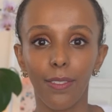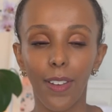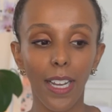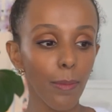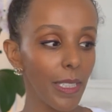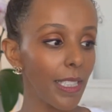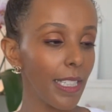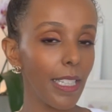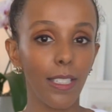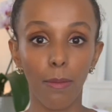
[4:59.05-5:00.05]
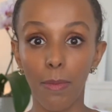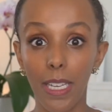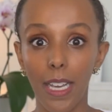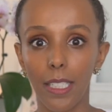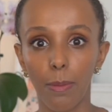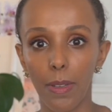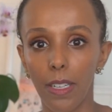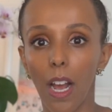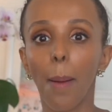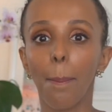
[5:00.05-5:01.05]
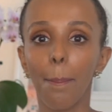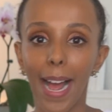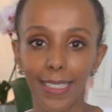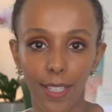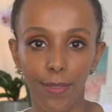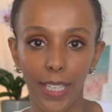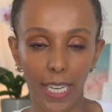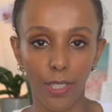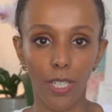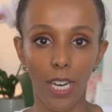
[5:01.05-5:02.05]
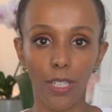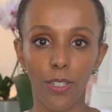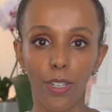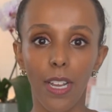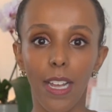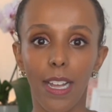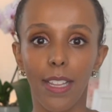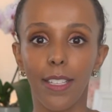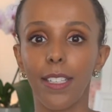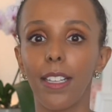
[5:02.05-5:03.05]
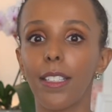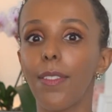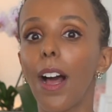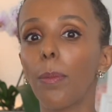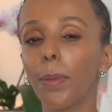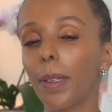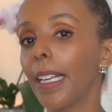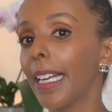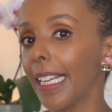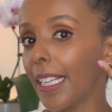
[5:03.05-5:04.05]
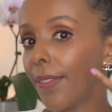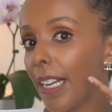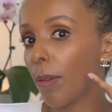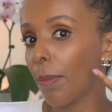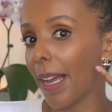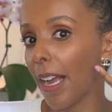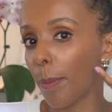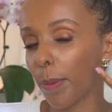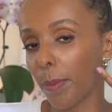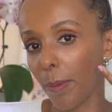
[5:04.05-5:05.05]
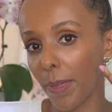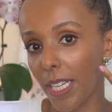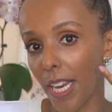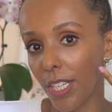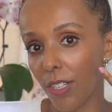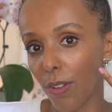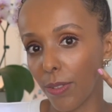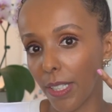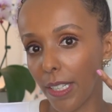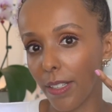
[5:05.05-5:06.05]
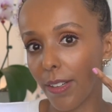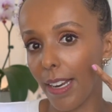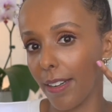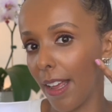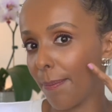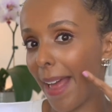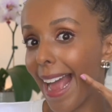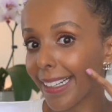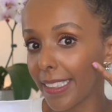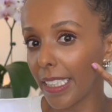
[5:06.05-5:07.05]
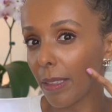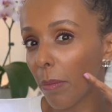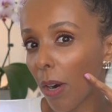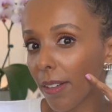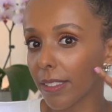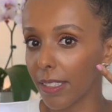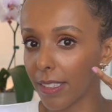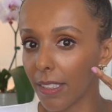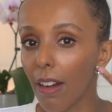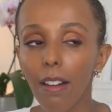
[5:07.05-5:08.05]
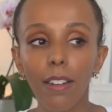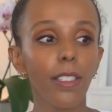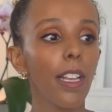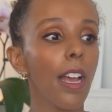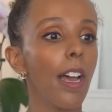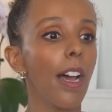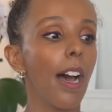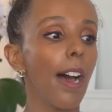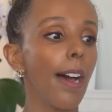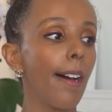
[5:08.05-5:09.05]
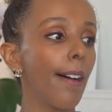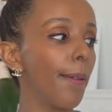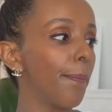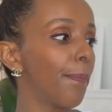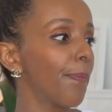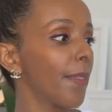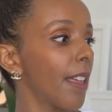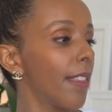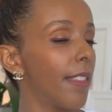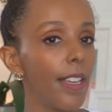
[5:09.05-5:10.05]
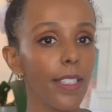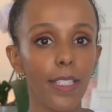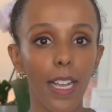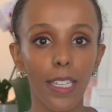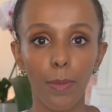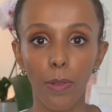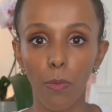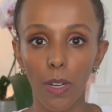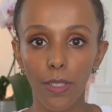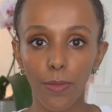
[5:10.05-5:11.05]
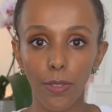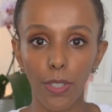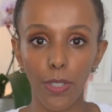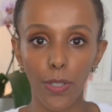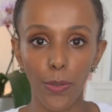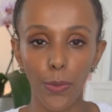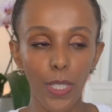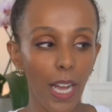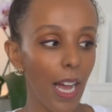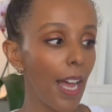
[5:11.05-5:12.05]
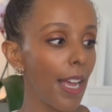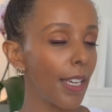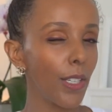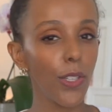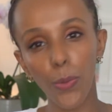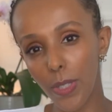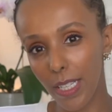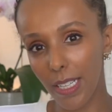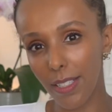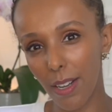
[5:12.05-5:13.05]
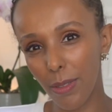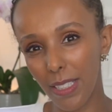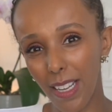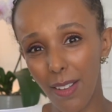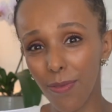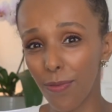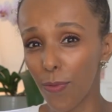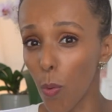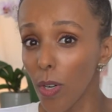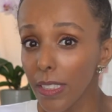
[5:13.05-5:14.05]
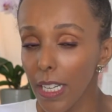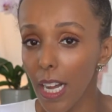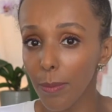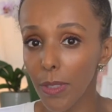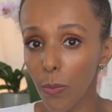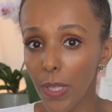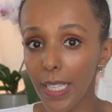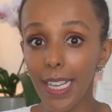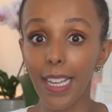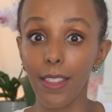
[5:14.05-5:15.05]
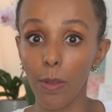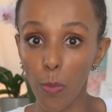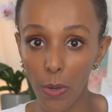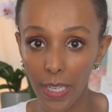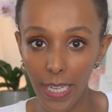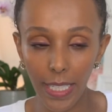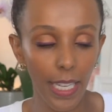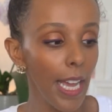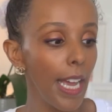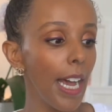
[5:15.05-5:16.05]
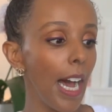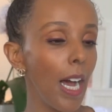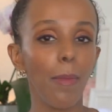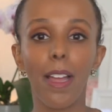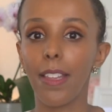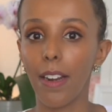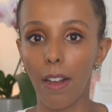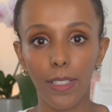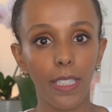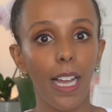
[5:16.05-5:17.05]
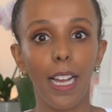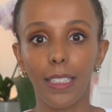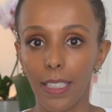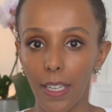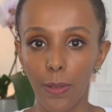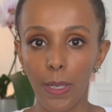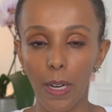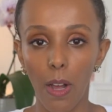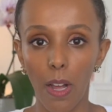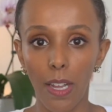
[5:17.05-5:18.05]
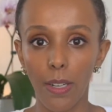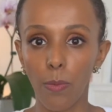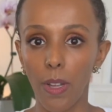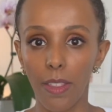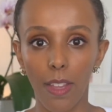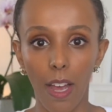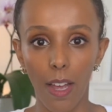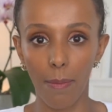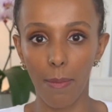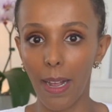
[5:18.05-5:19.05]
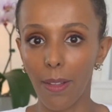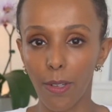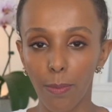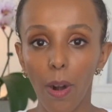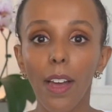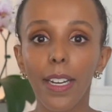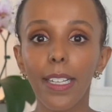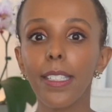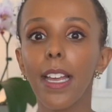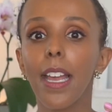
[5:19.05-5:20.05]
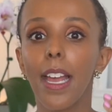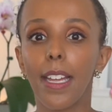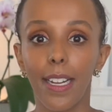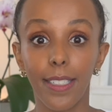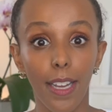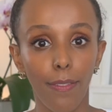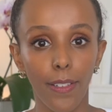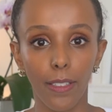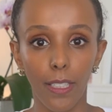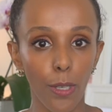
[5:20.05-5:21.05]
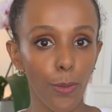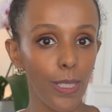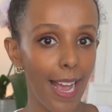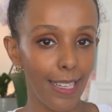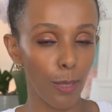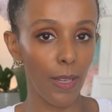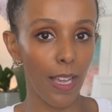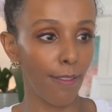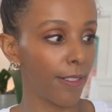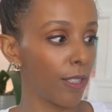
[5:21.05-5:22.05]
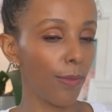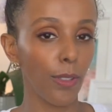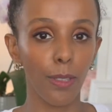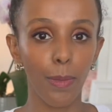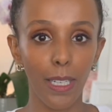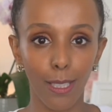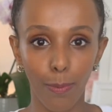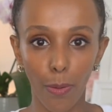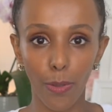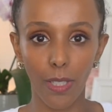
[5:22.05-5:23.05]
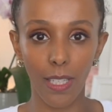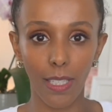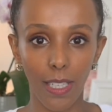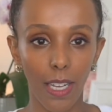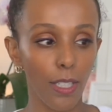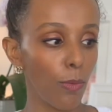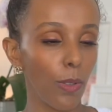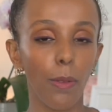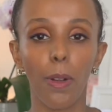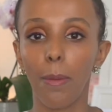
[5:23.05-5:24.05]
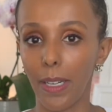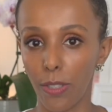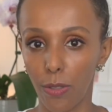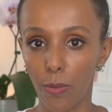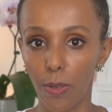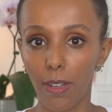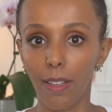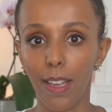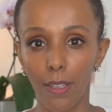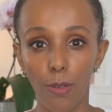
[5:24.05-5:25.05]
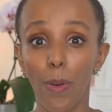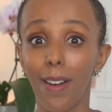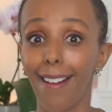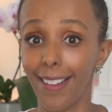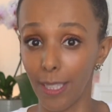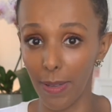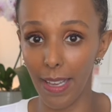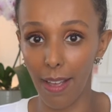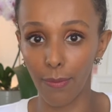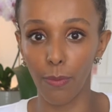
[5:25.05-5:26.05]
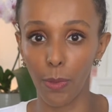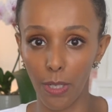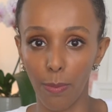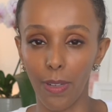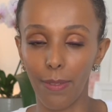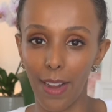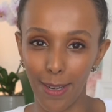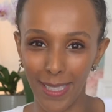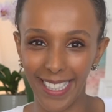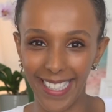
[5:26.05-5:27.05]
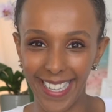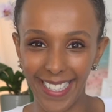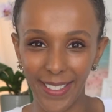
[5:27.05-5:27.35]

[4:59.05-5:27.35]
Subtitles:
Vitamin C to me has been a massive game changer in the sense of helping even my hyperpigmentation over here and acne marks and scars. This has been wonderful to use. I use this, I would say 4 times a week in the morning. And then obviously I layer it on with my other products, and I definitely use SPF, because if you're gonna be exposed to the sun, you really wanna make sure that you wear SPF when you put vitamin C.